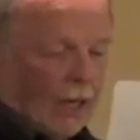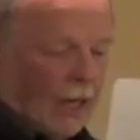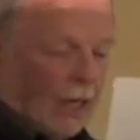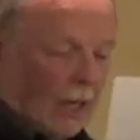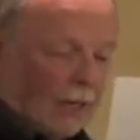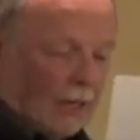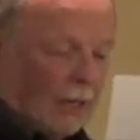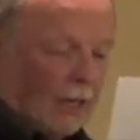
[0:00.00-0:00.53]

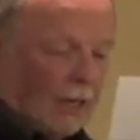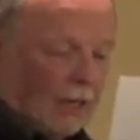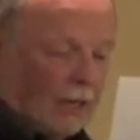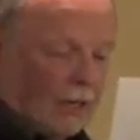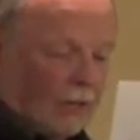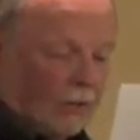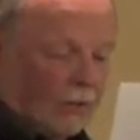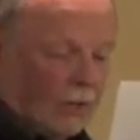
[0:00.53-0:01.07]
and
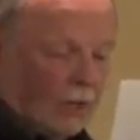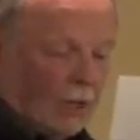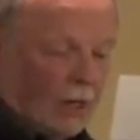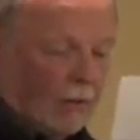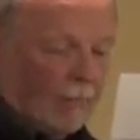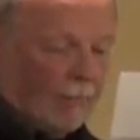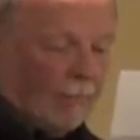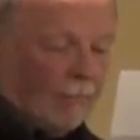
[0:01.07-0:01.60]
his
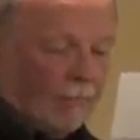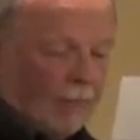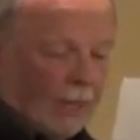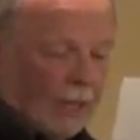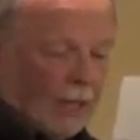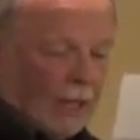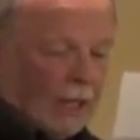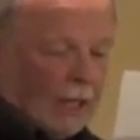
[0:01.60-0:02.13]
club.
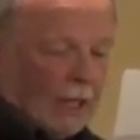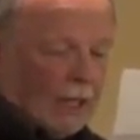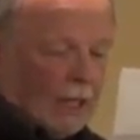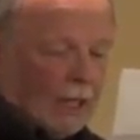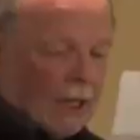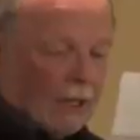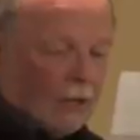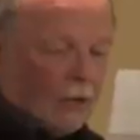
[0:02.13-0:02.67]

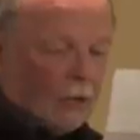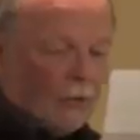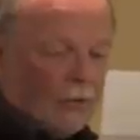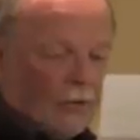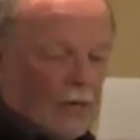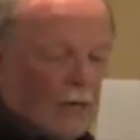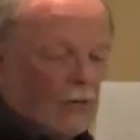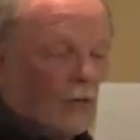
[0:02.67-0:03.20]
In
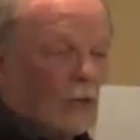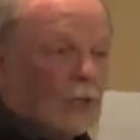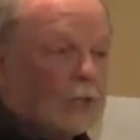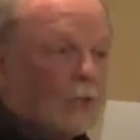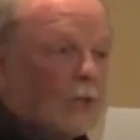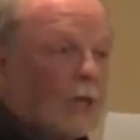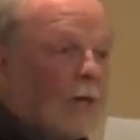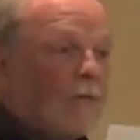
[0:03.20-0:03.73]

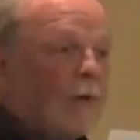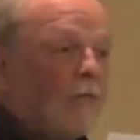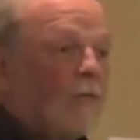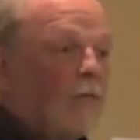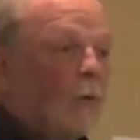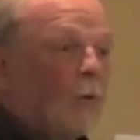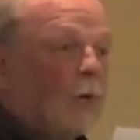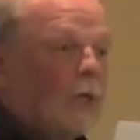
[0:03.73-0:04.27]
2007,
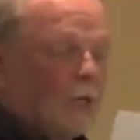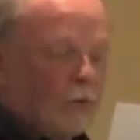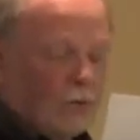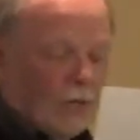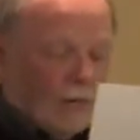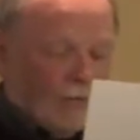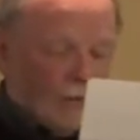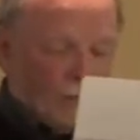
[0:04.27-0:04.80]
4 years
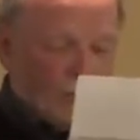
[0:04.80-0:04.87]
after